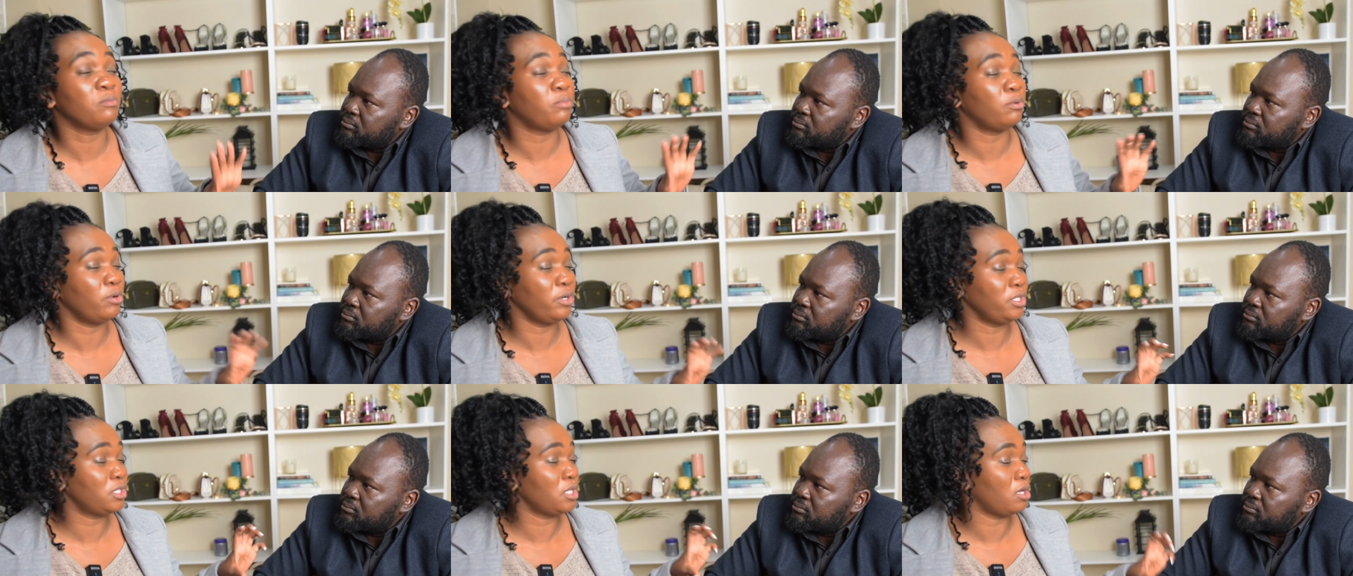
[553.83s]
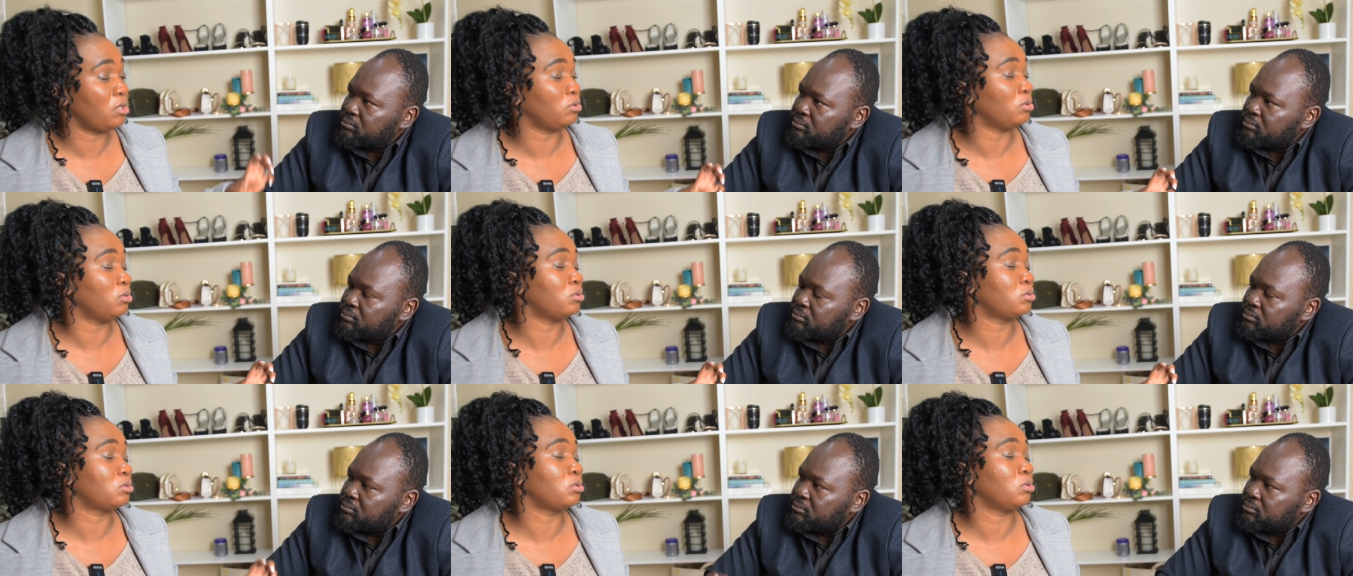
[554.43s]
Speaker 1: the boy child
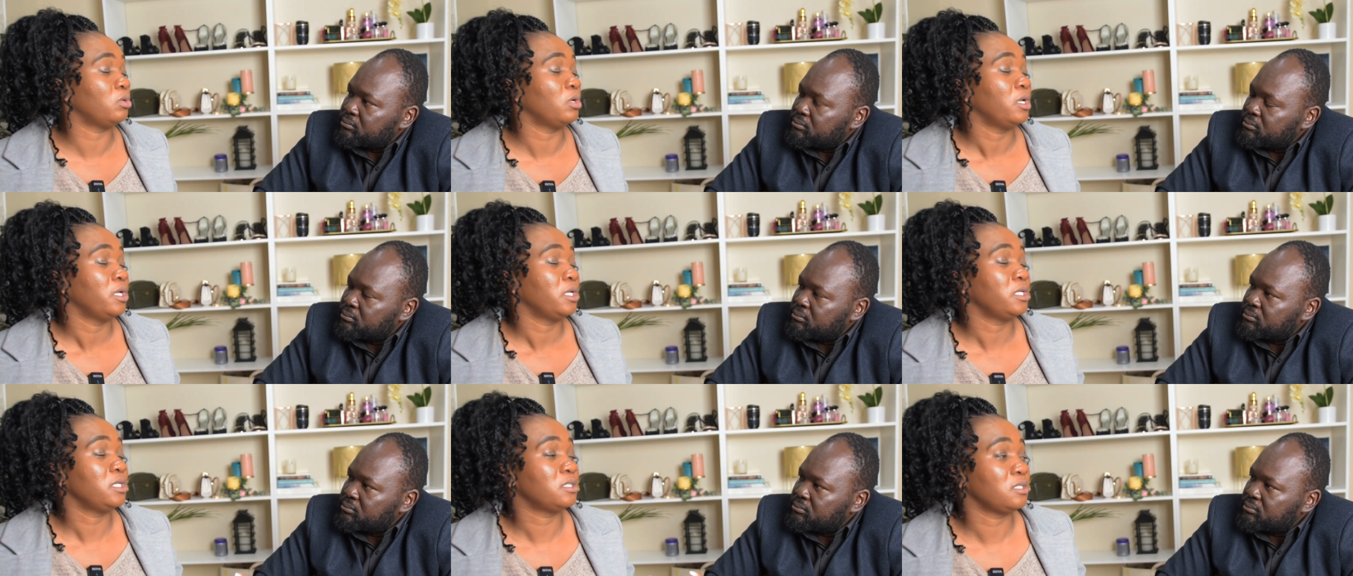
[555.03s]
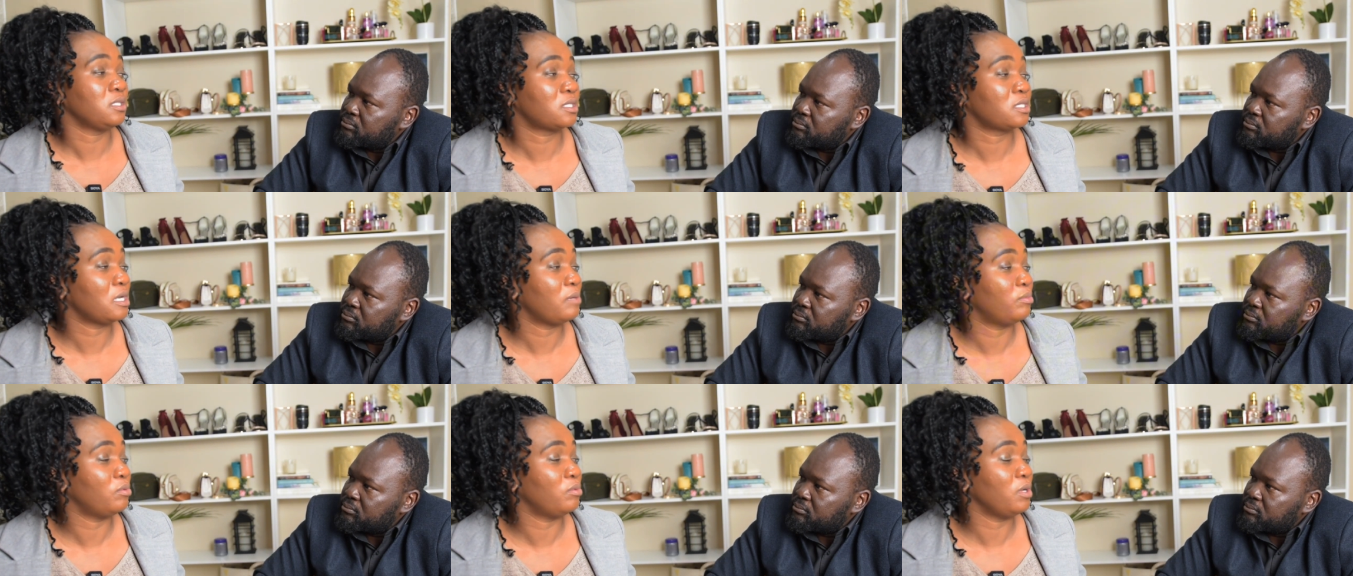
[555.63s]
also mm. is in
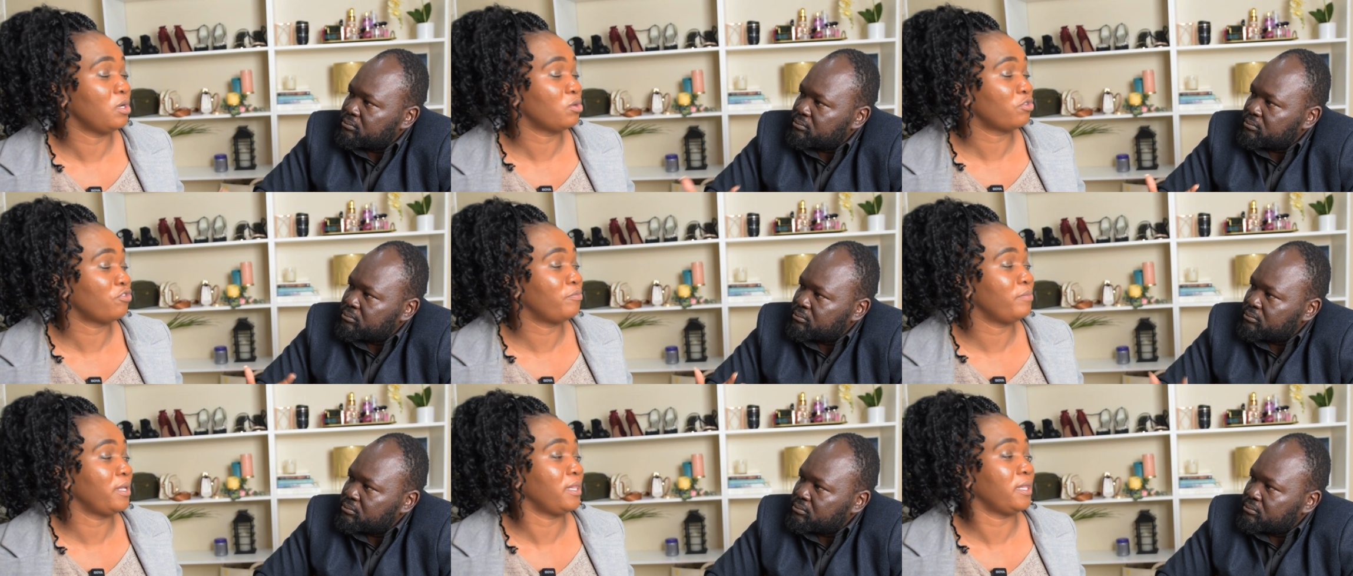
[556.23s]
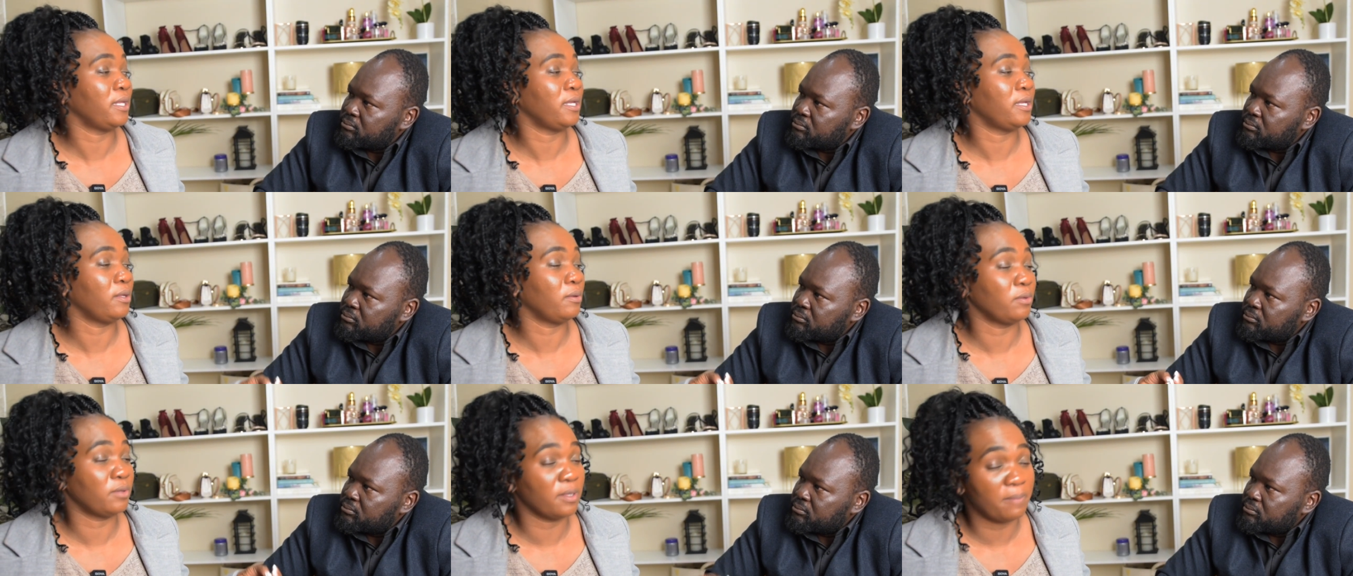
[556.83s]
trouble. A lot of men
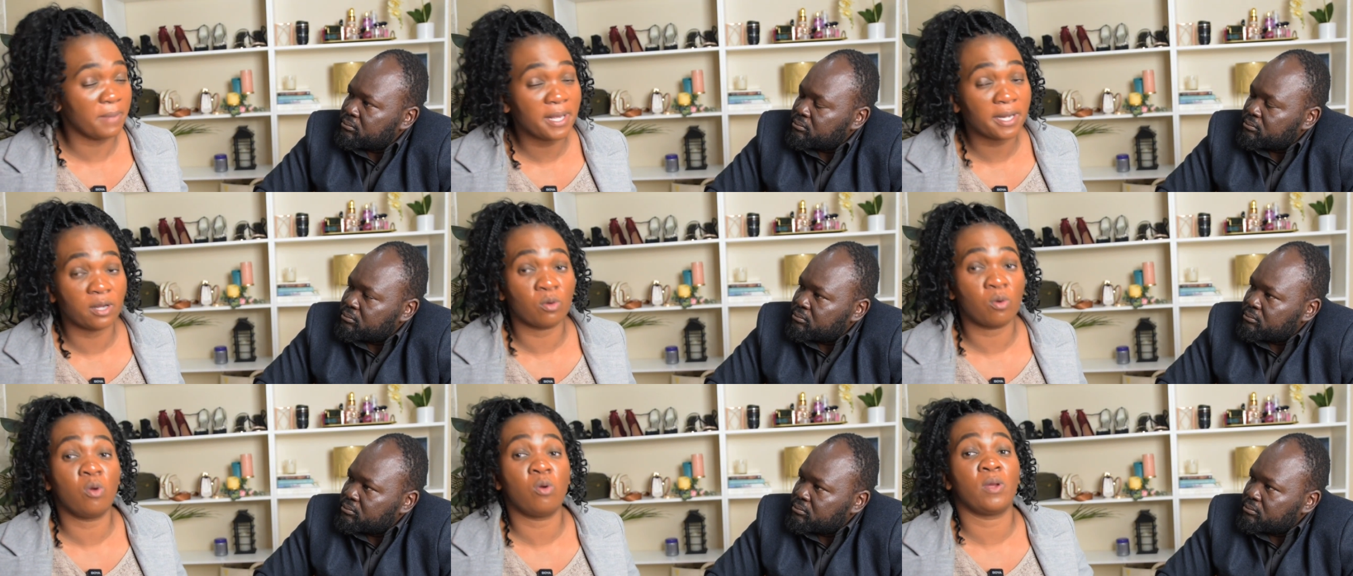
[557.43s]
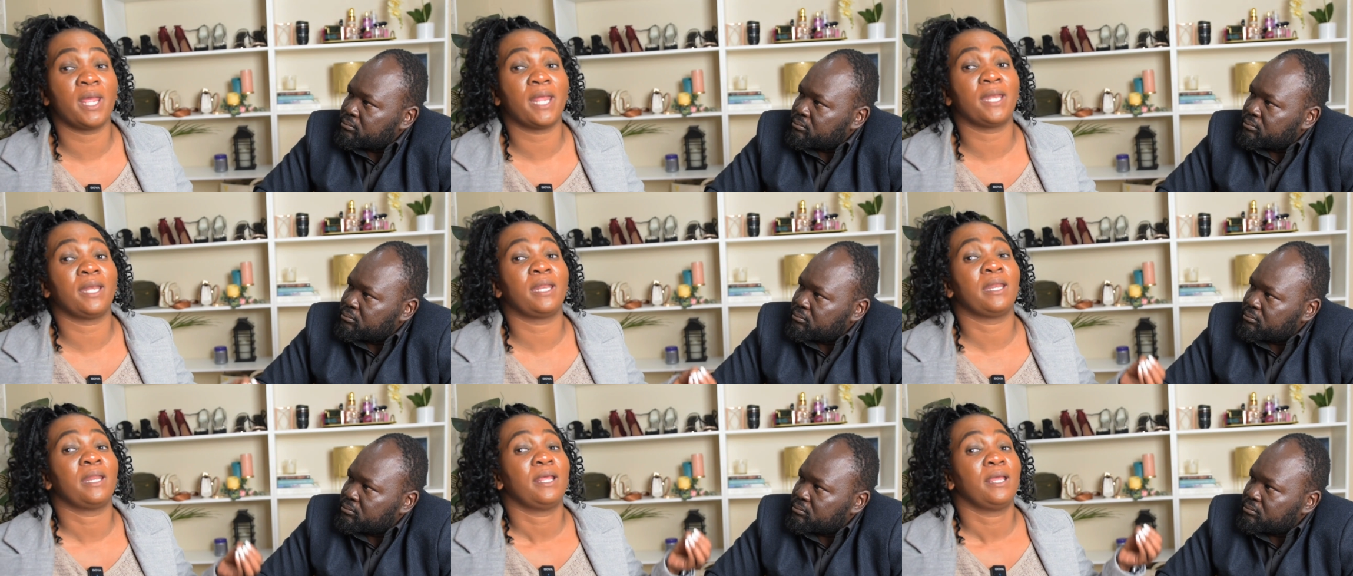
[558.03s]
they they marry wrong
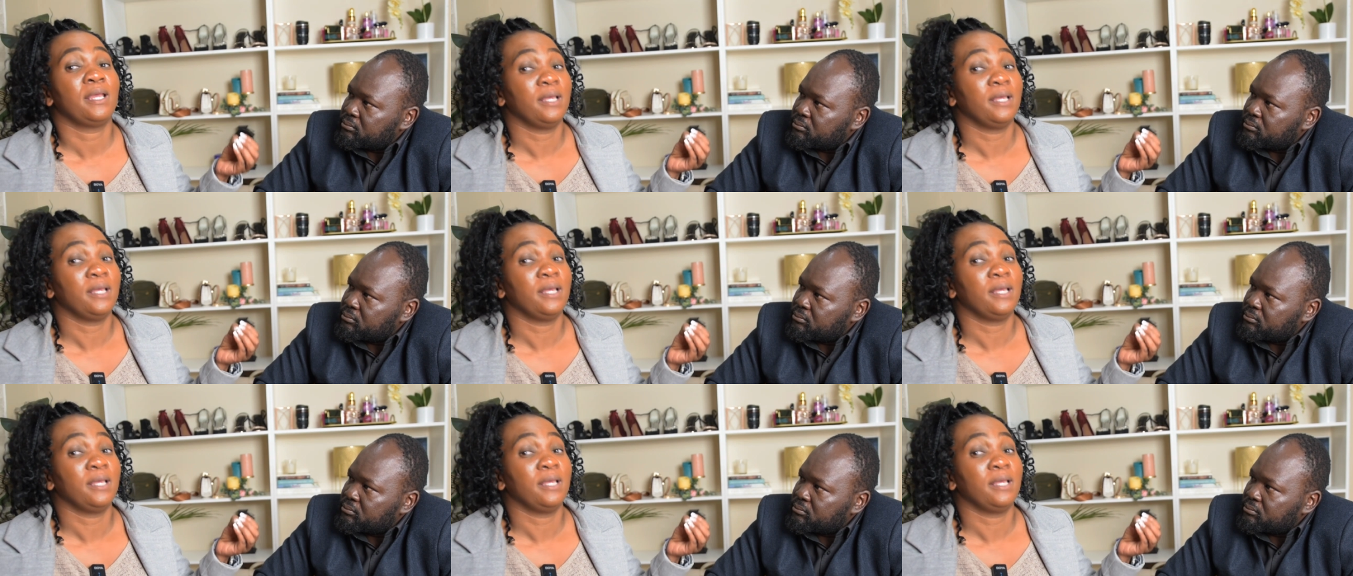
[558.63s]
and